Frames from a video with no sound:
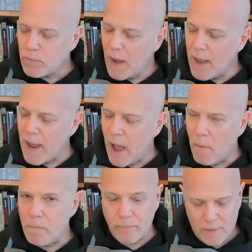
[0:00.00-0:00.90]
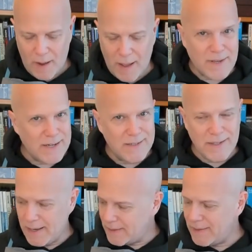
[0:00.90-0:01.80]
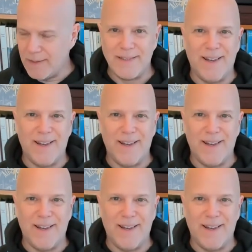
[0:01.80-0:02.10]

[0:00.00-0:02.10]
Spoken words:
And now I'm going to dig into this